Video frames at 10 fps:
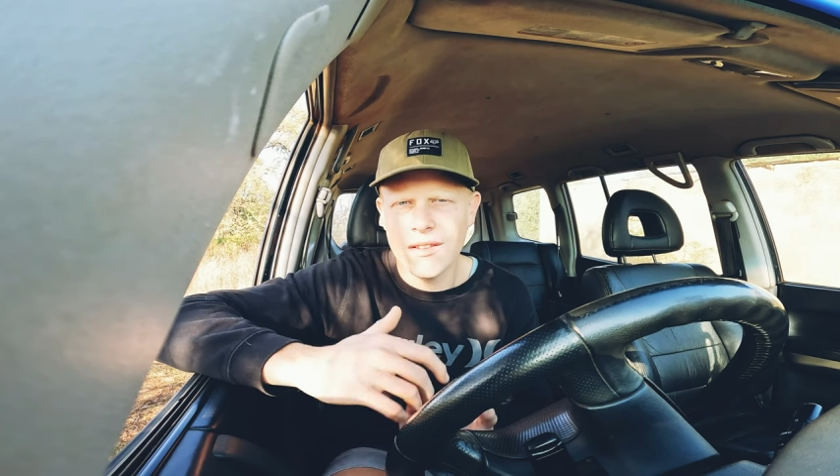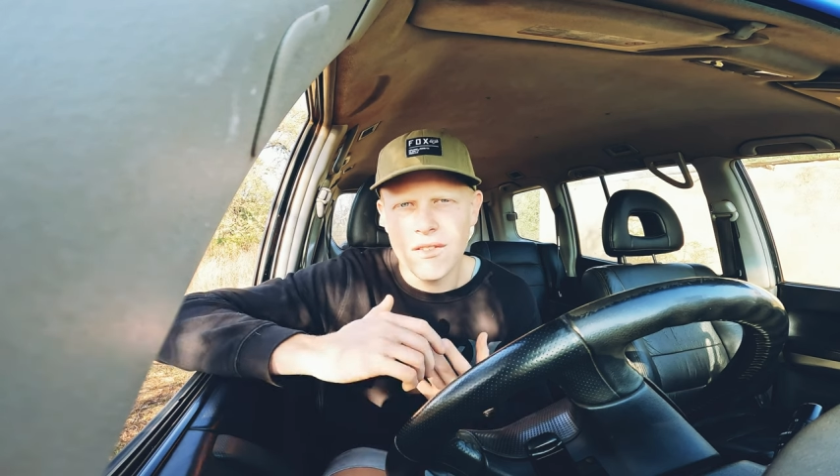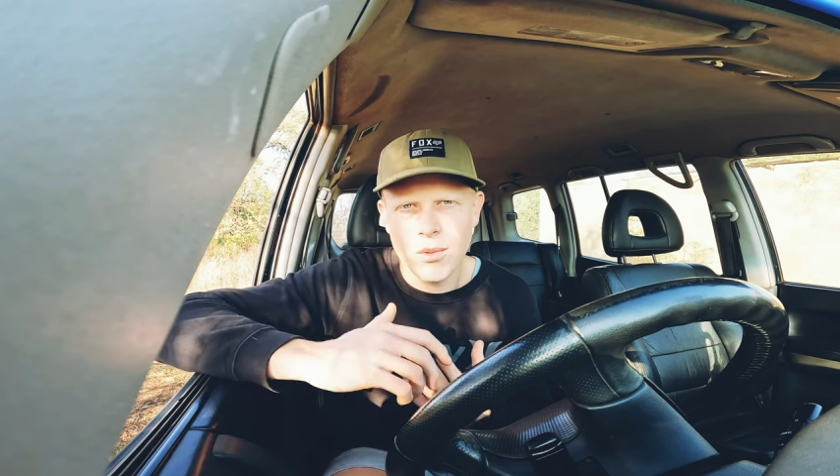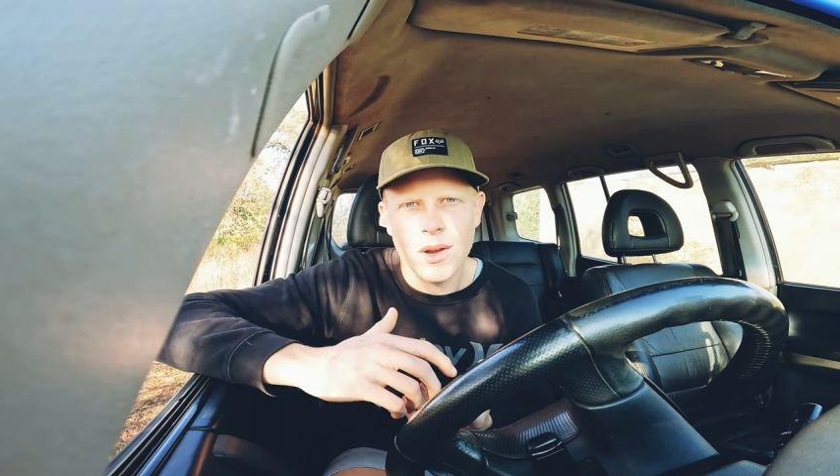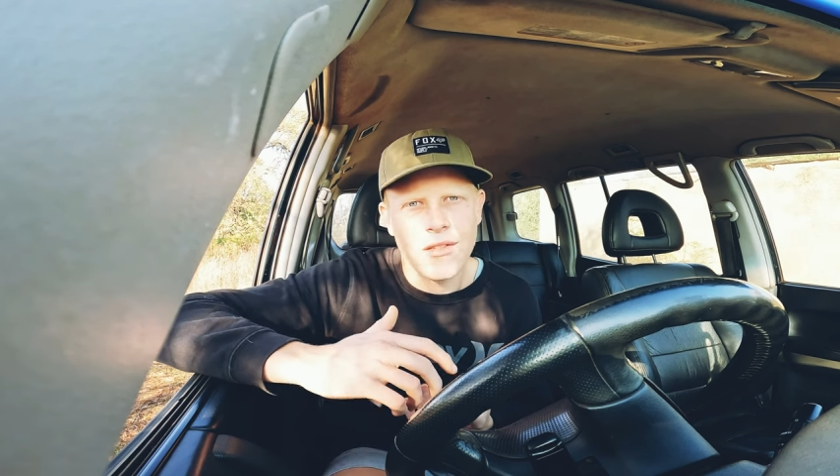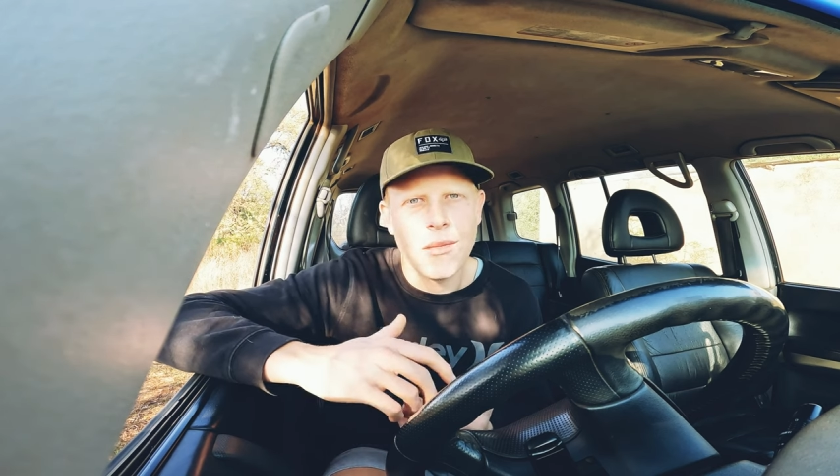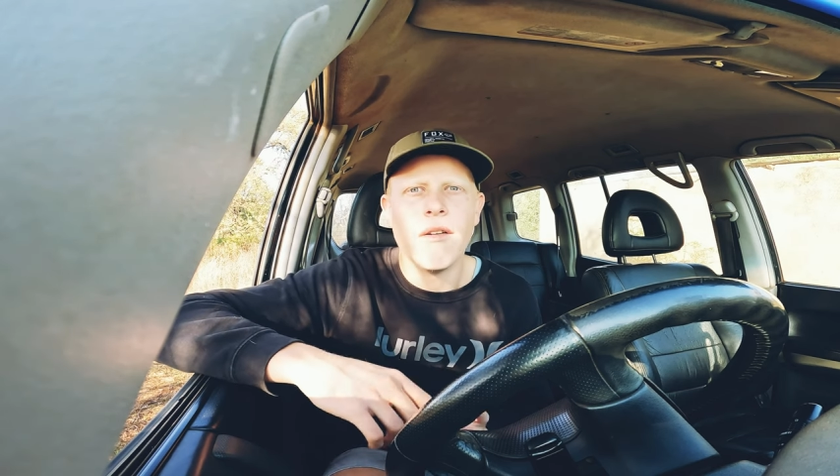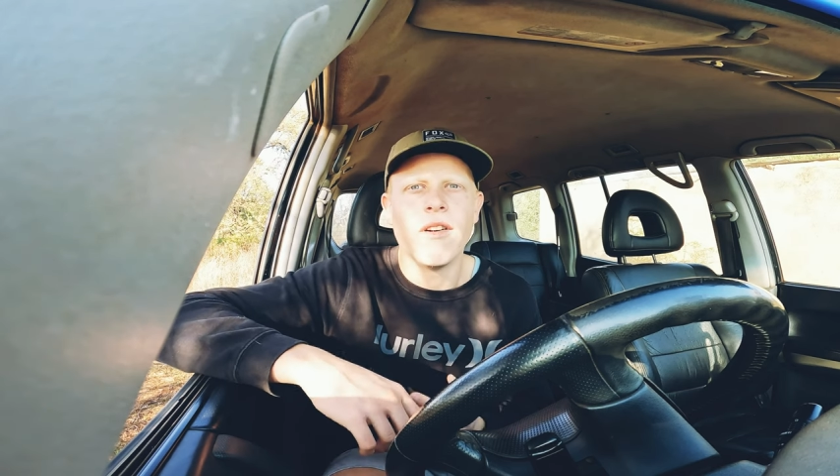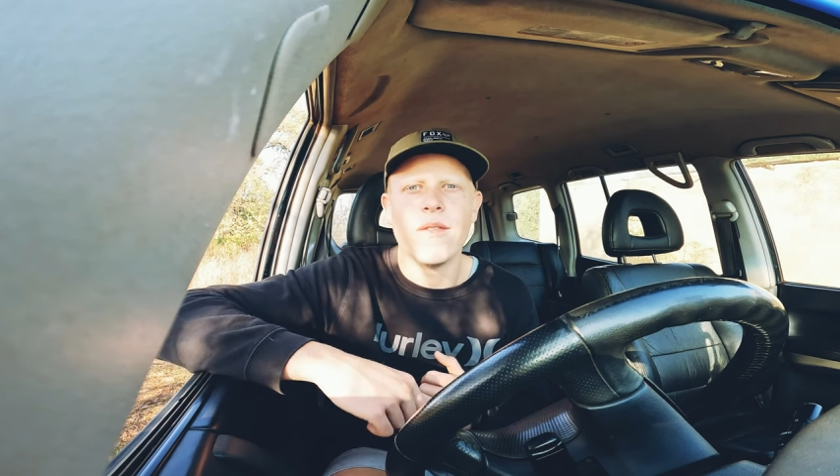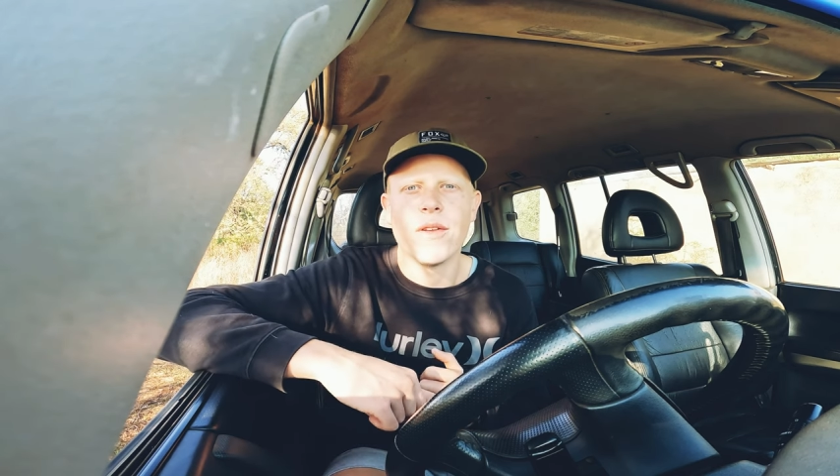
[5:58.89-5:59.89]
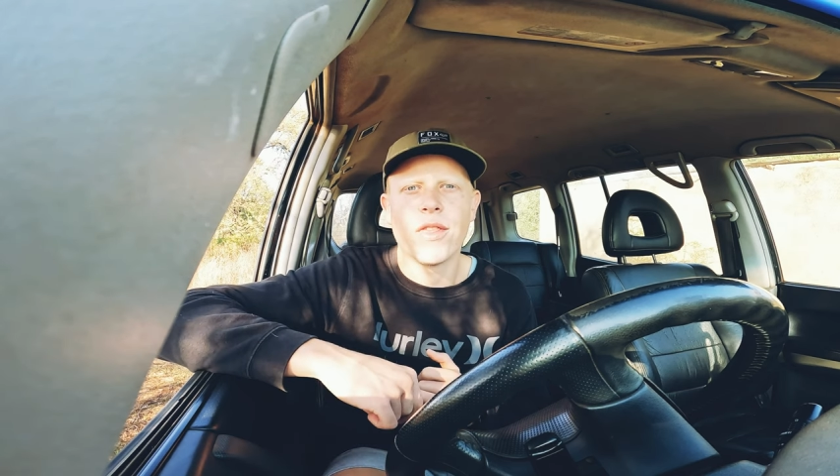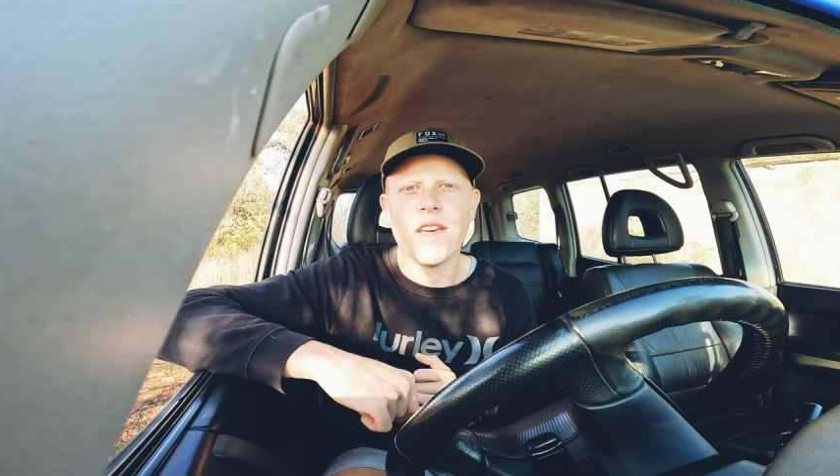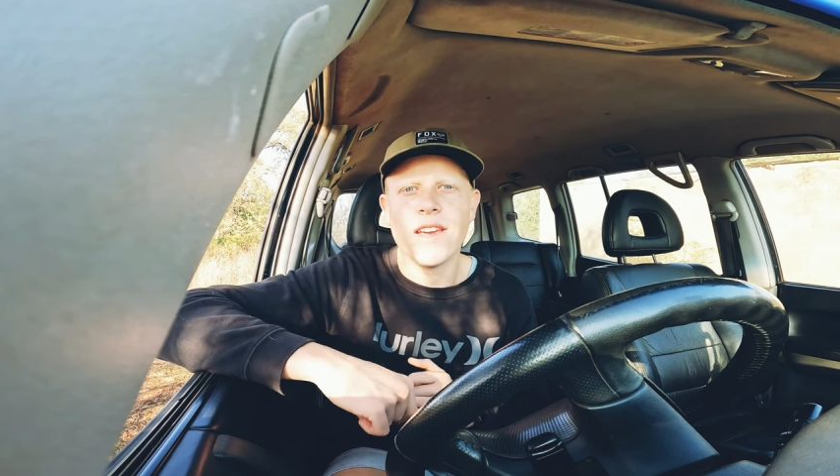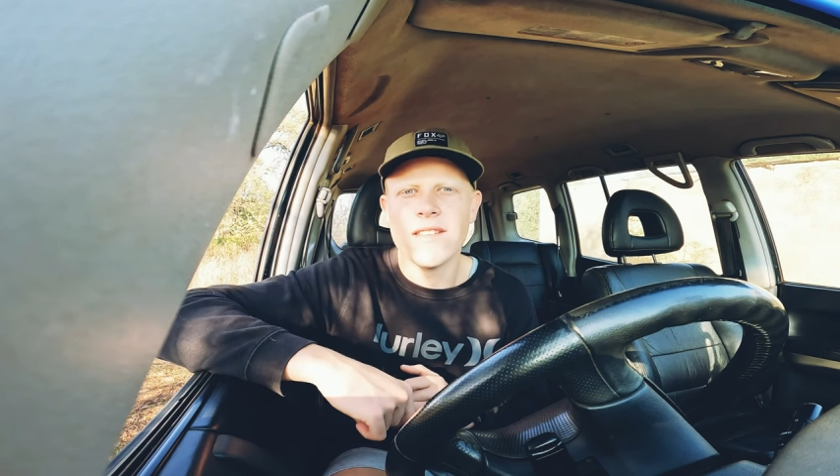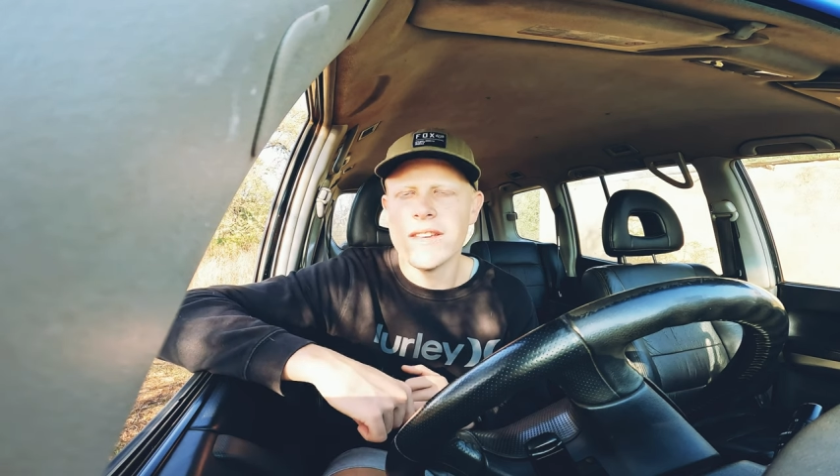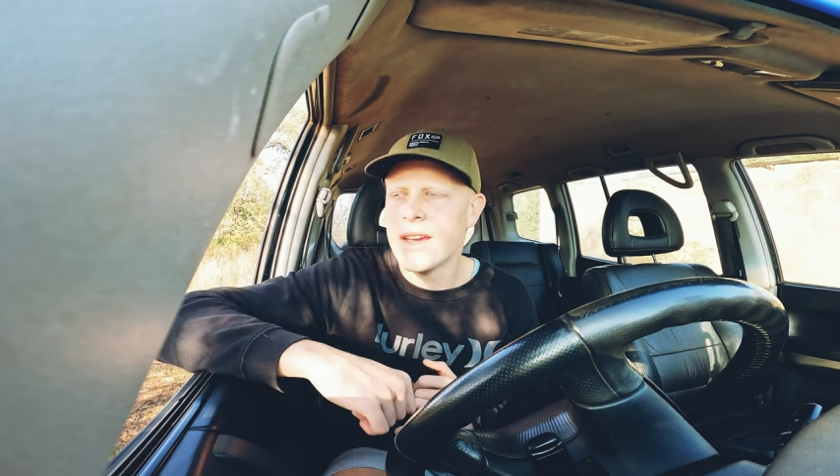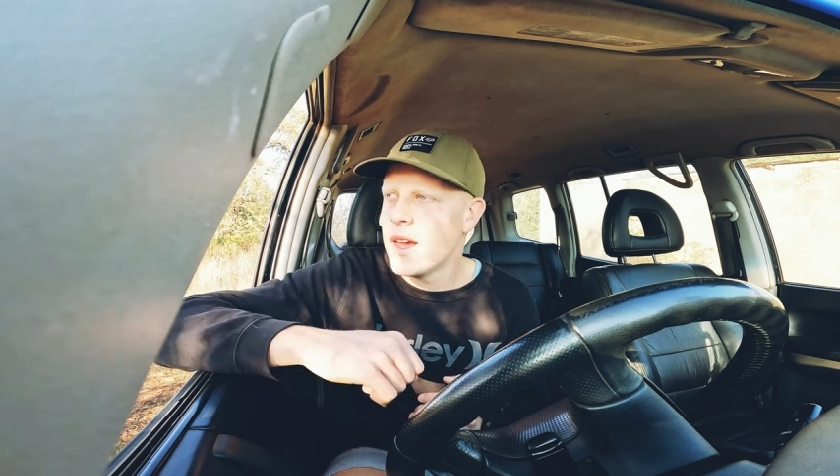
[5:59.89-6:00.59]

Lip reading: It's one of my favorite things.